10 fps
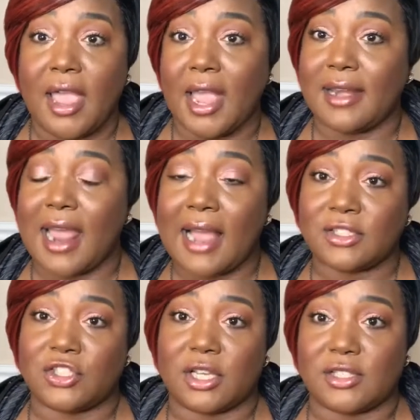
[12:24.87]
and not
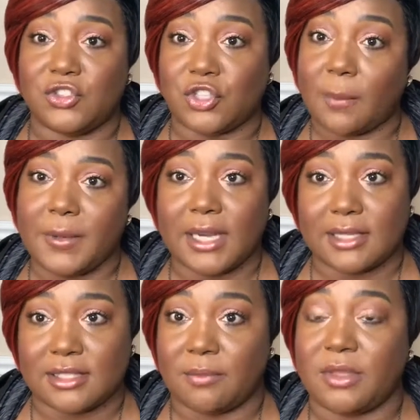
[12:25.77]
just jumping
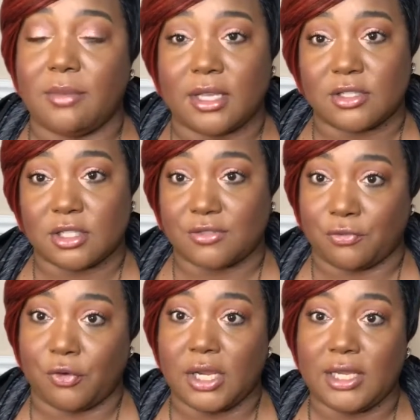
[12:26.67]
on something because it's
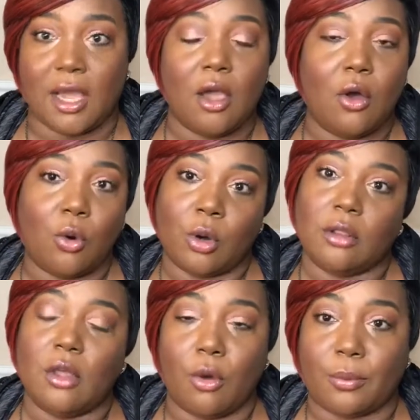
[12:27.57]
free or
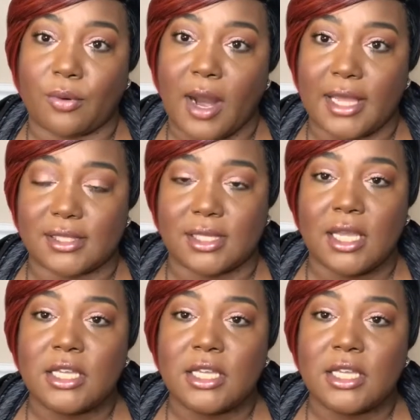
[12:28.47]
low price.